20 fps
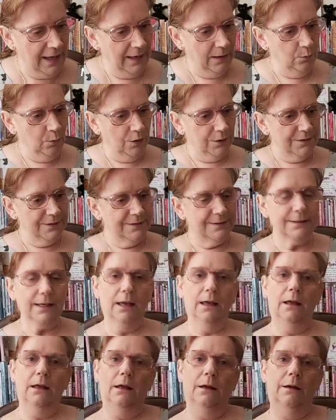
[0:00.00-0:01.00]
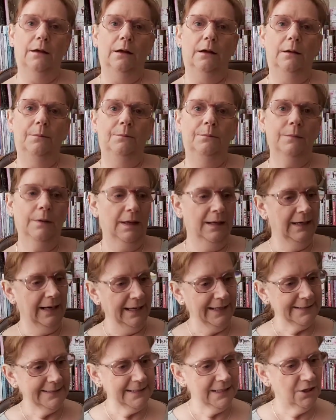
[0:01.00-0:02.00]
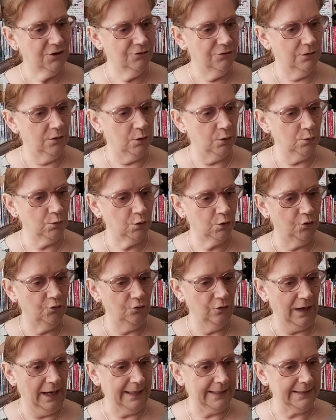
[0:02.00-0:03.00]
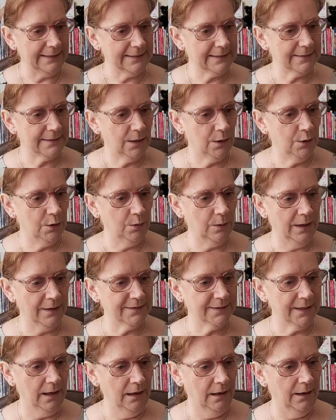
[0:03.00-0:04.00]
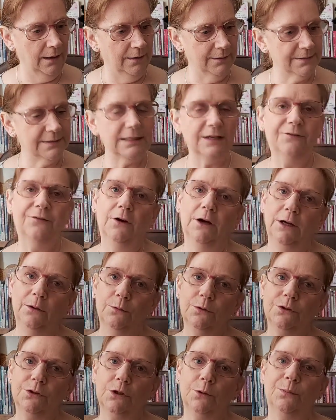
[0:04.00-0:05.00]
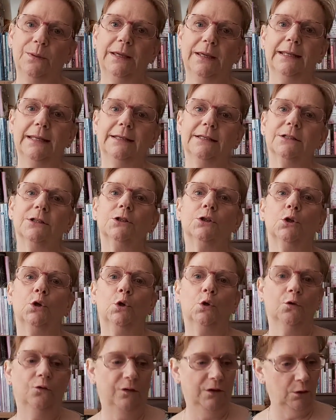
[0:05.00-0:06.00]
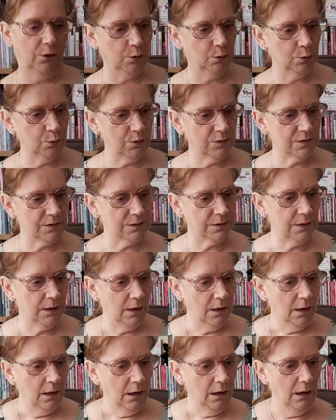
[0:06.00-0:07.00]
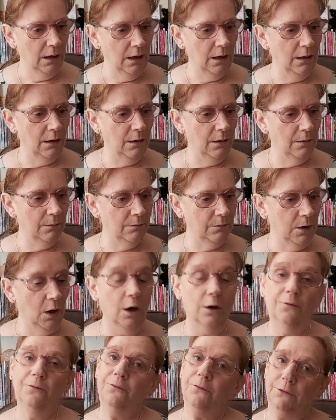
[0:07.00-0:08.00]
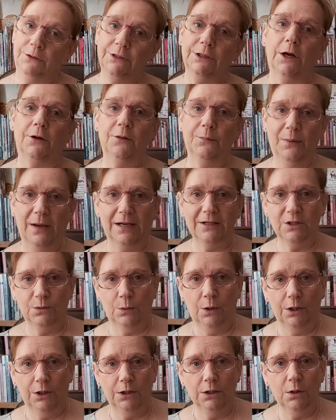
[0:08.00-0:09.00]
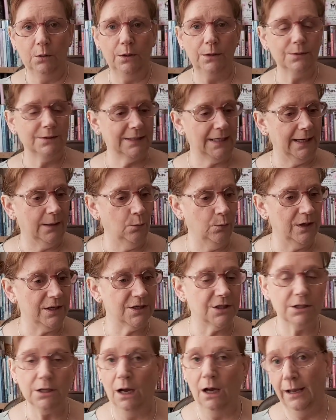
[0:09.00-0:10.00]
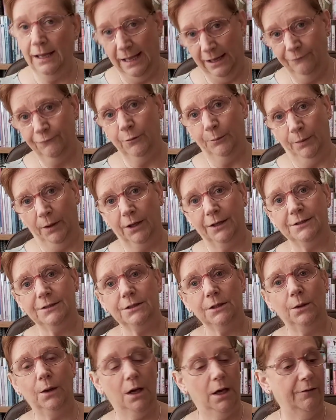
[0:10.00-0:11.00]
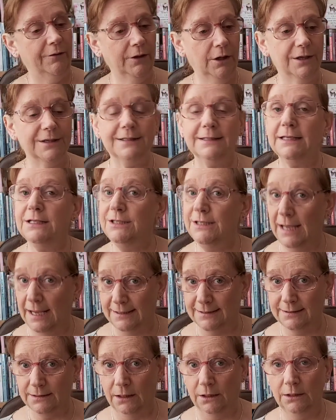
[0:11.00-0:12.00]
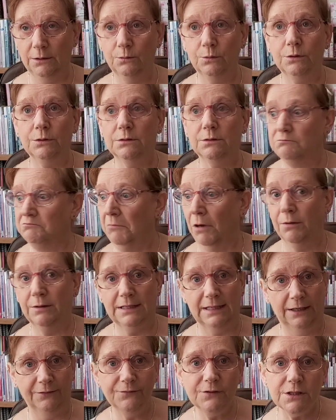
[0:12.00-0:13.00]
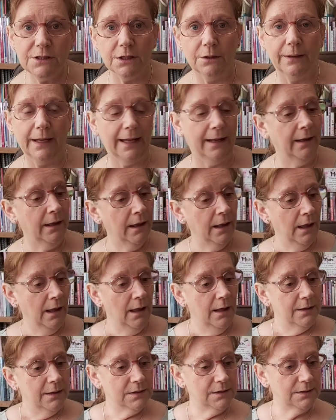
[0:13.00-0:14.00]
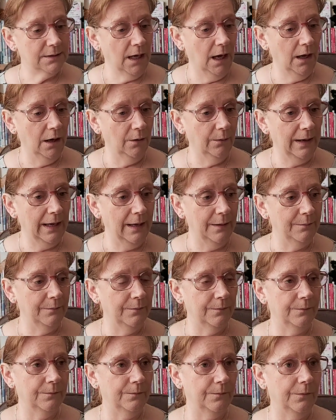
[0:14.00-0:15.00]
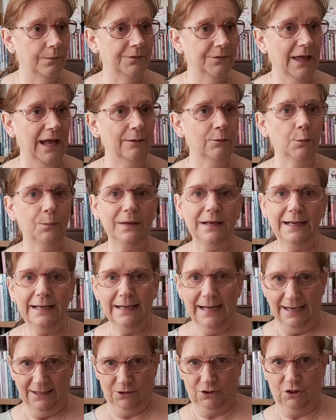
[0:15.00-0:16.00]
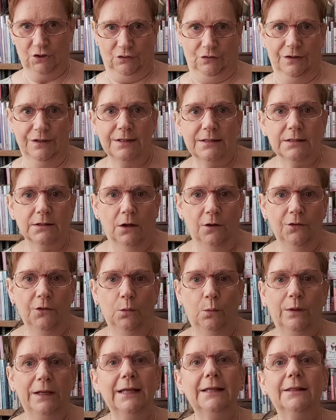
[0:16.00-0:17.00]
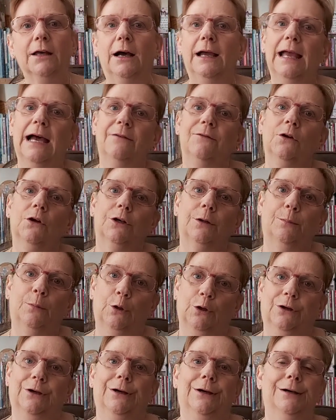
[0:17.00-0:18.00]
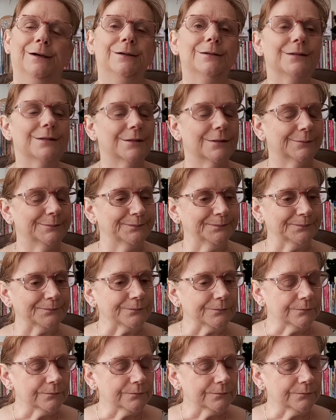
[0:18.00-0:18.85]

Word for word: There was um, a lady called Grace who has asked if I would do beginner tutorials um, of, you know, the patchwork and quilting, which I have replied to her and I said, yes, I would, I would love to do it. So um, there will be little extras on the week that I haven't got a podcast.